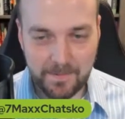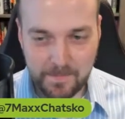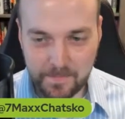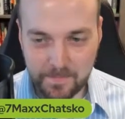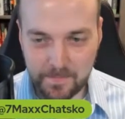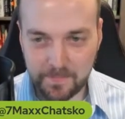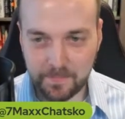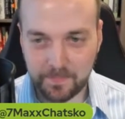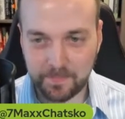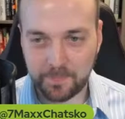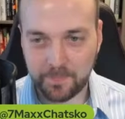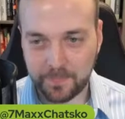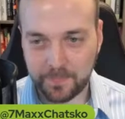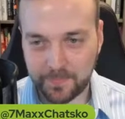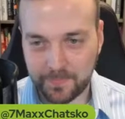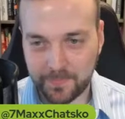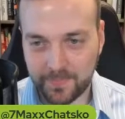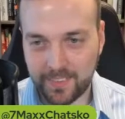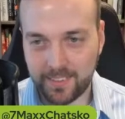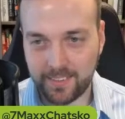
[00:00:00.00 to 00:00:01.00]

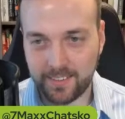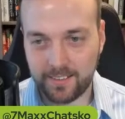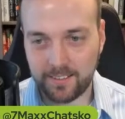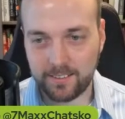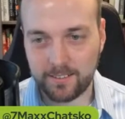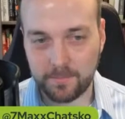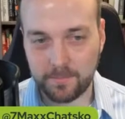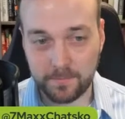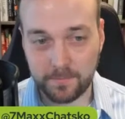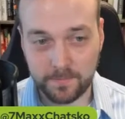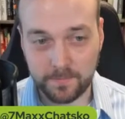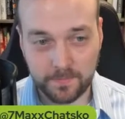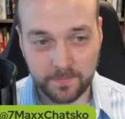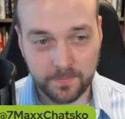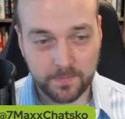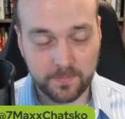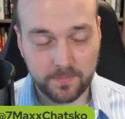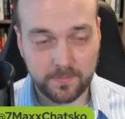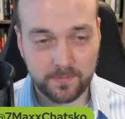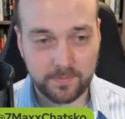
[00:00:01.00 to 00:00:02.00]

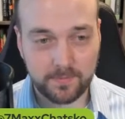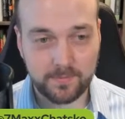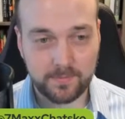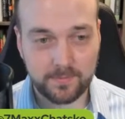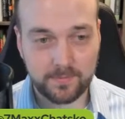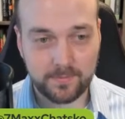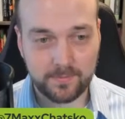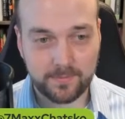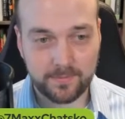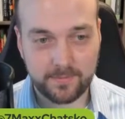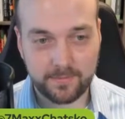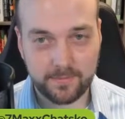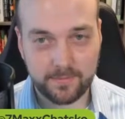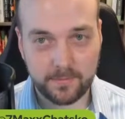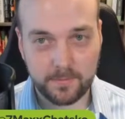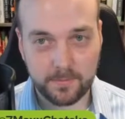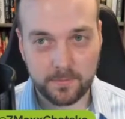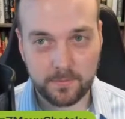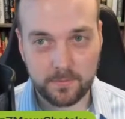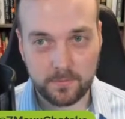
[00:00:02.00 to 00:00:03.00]

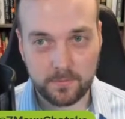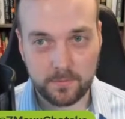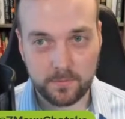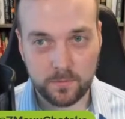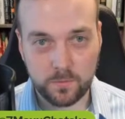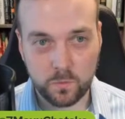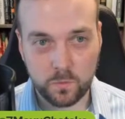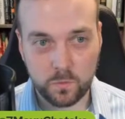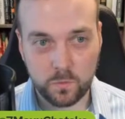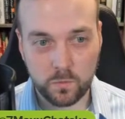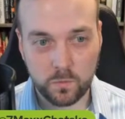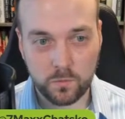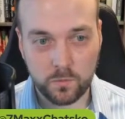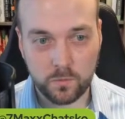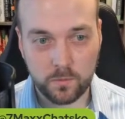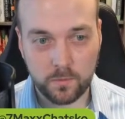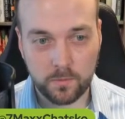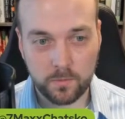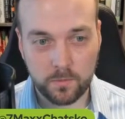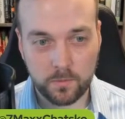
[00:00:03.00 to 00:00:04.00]

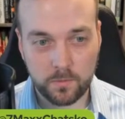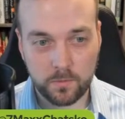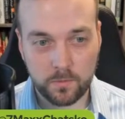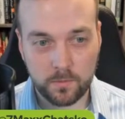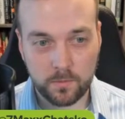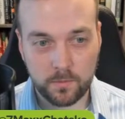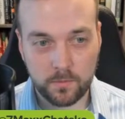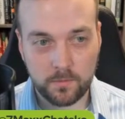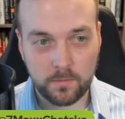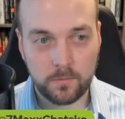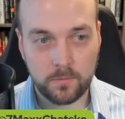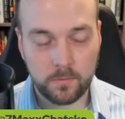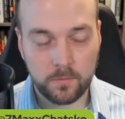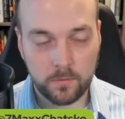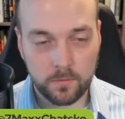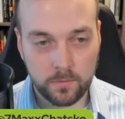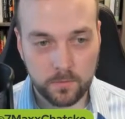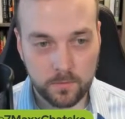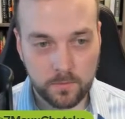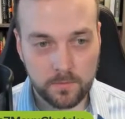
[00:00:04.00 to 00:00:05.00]

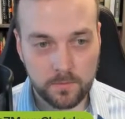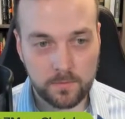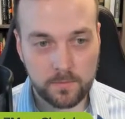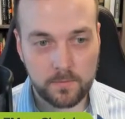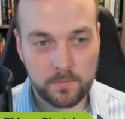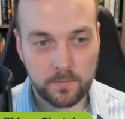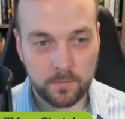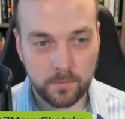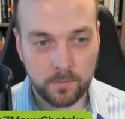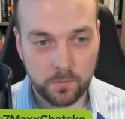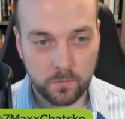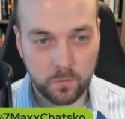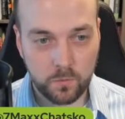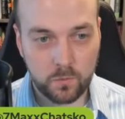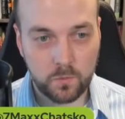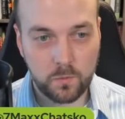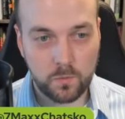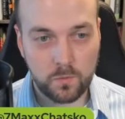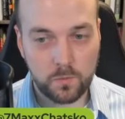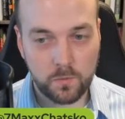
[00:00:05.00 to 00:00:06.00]

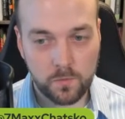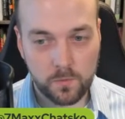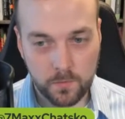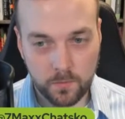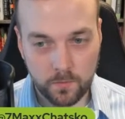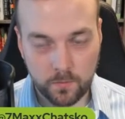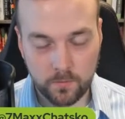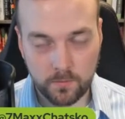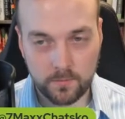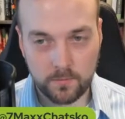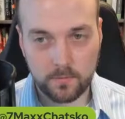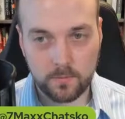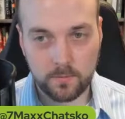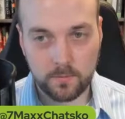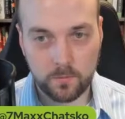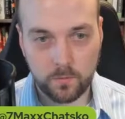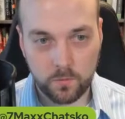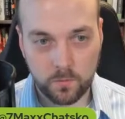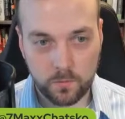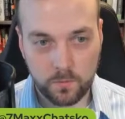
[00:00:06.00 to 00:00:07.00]

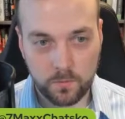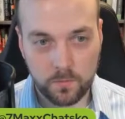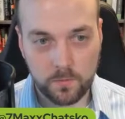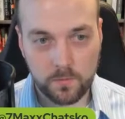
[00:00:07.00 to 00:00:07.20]
The person shown says nothing.